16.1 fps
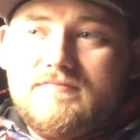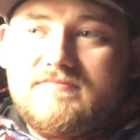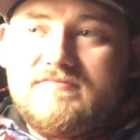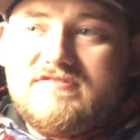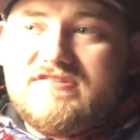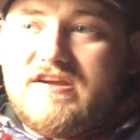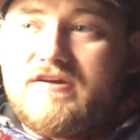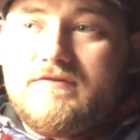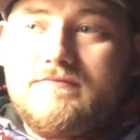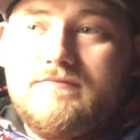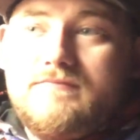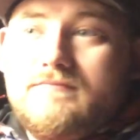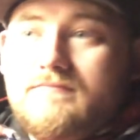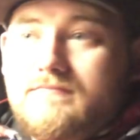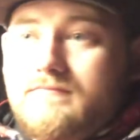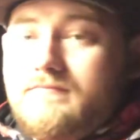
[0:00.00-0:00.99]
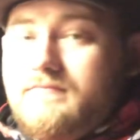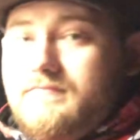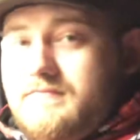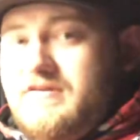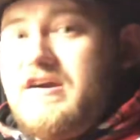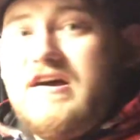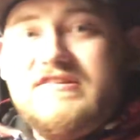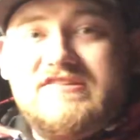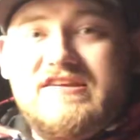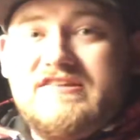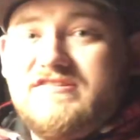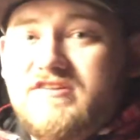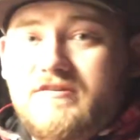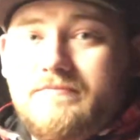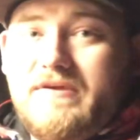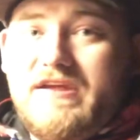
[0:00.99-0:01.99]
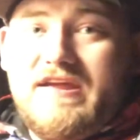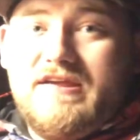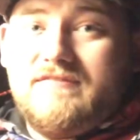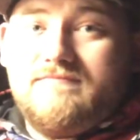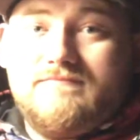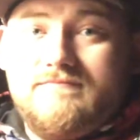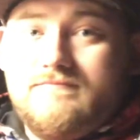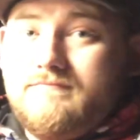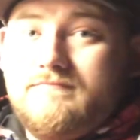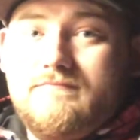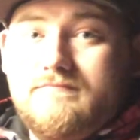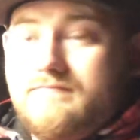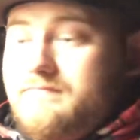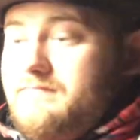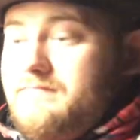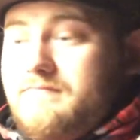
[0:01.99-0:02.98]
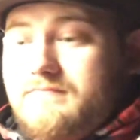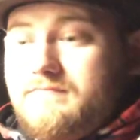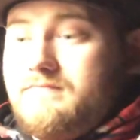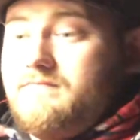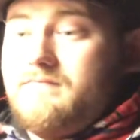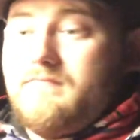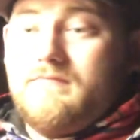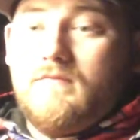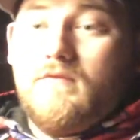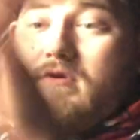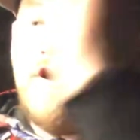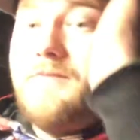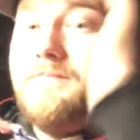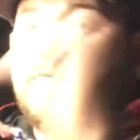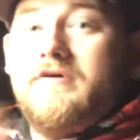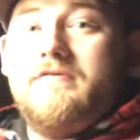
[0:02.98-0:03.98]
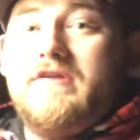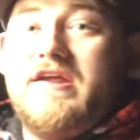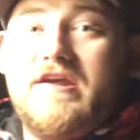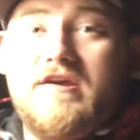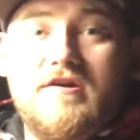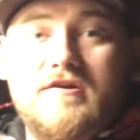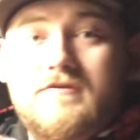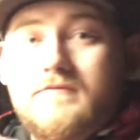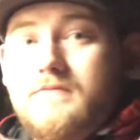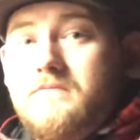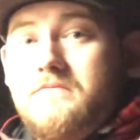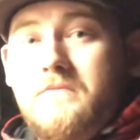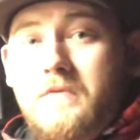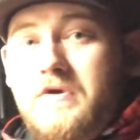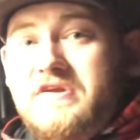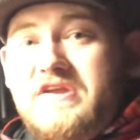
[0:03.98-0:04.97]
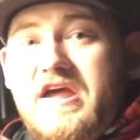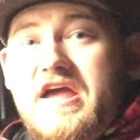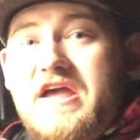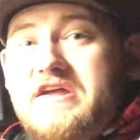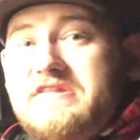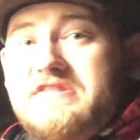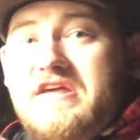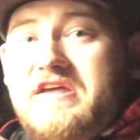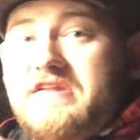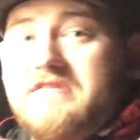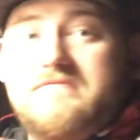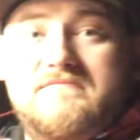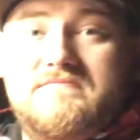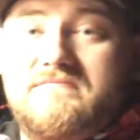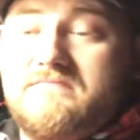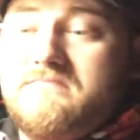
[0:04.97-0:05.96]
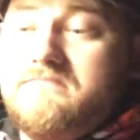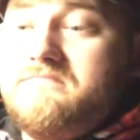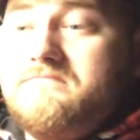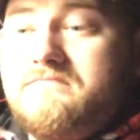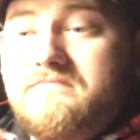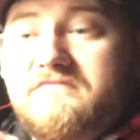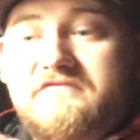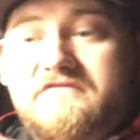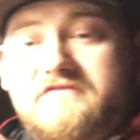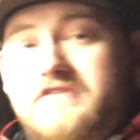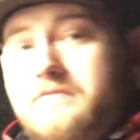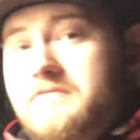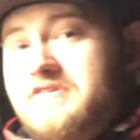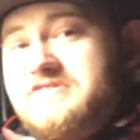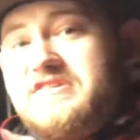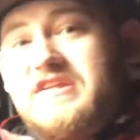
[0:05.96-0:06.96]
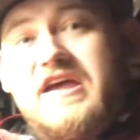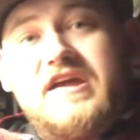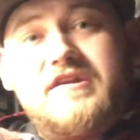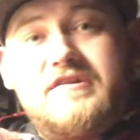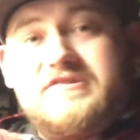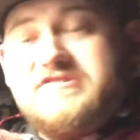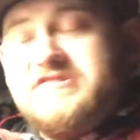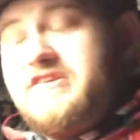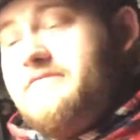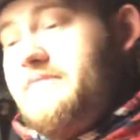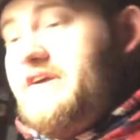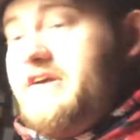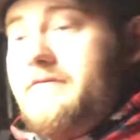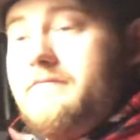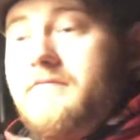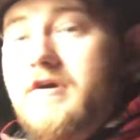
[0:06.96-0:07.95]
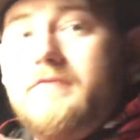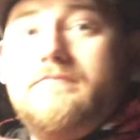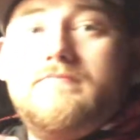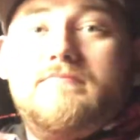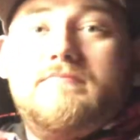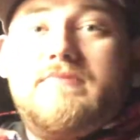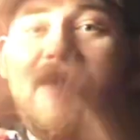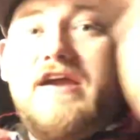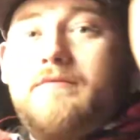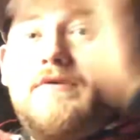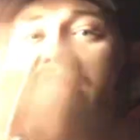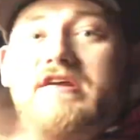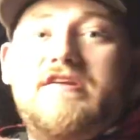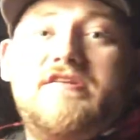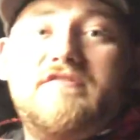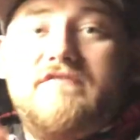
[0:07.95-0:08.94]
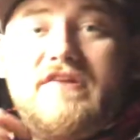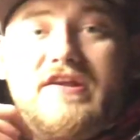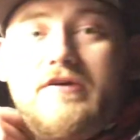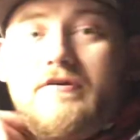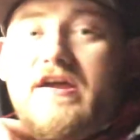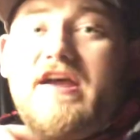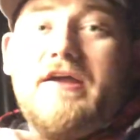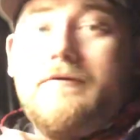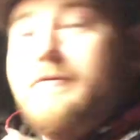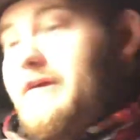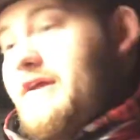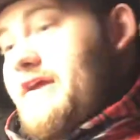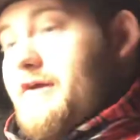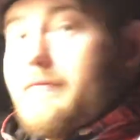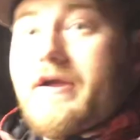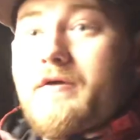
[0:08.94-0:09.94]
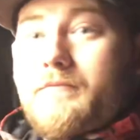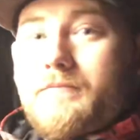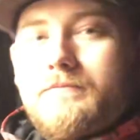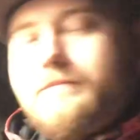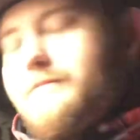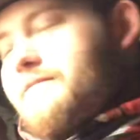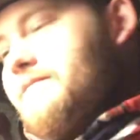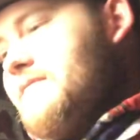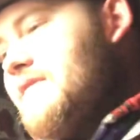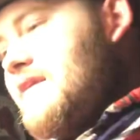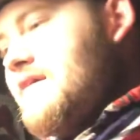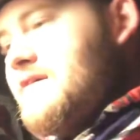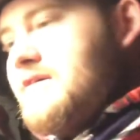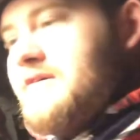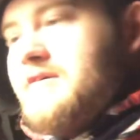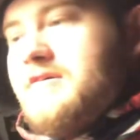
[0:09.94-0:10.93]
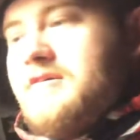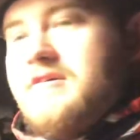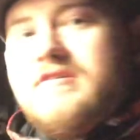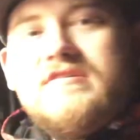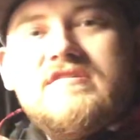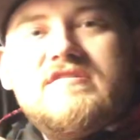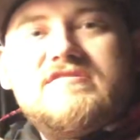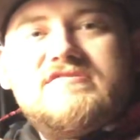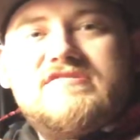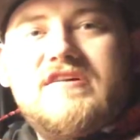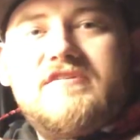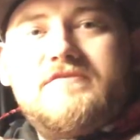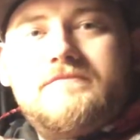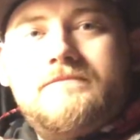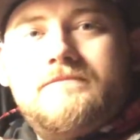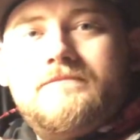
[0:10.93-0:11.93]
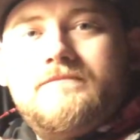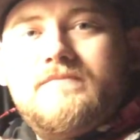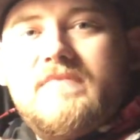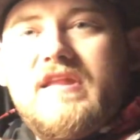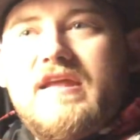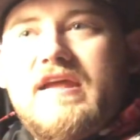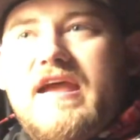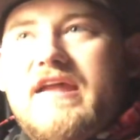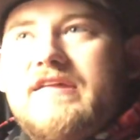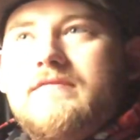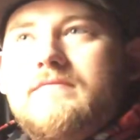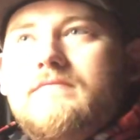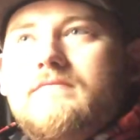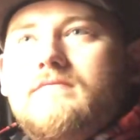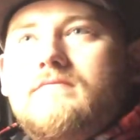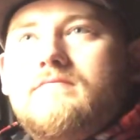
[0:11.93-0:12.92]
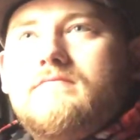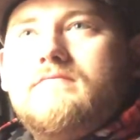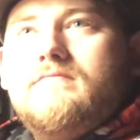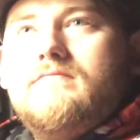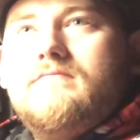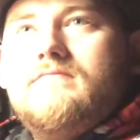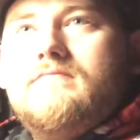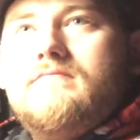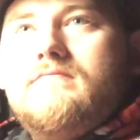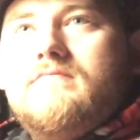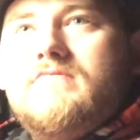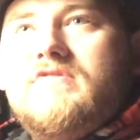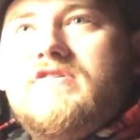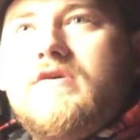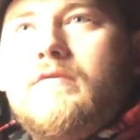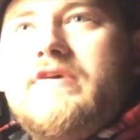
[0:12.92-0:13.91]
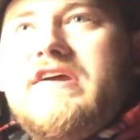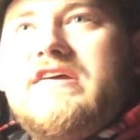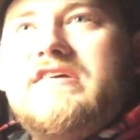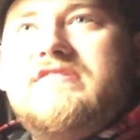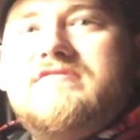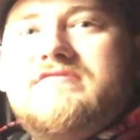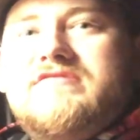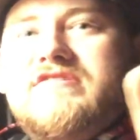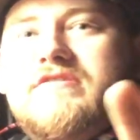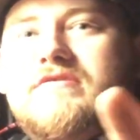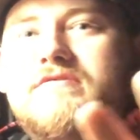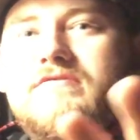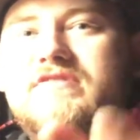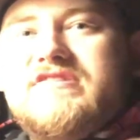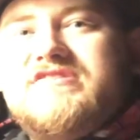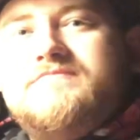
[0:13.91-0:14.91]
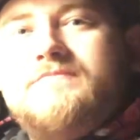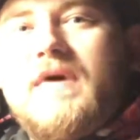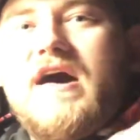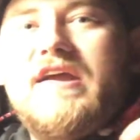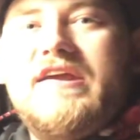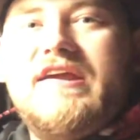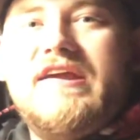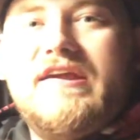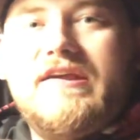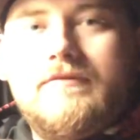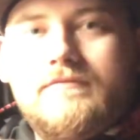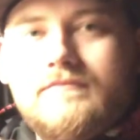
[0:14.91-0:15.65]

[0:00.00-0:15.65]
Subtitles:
so, content's going to be upload here one day, and then a few months later, it's going to be, oh, hey, we got another video. Hey, here we go. So, and going into the spotty